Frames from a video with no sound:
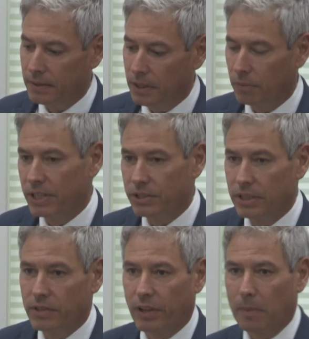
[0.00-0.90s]
you know
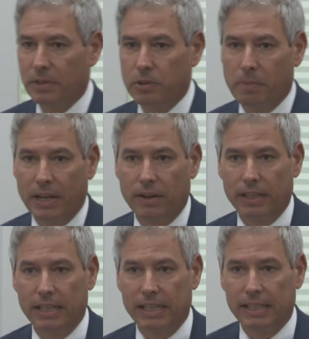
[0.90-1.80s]
recent developments have been
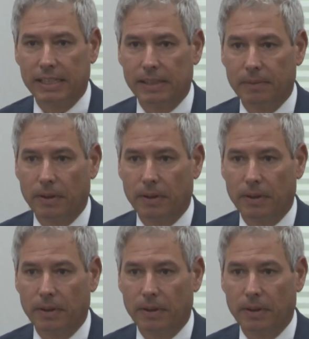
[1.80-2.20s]
on the uh,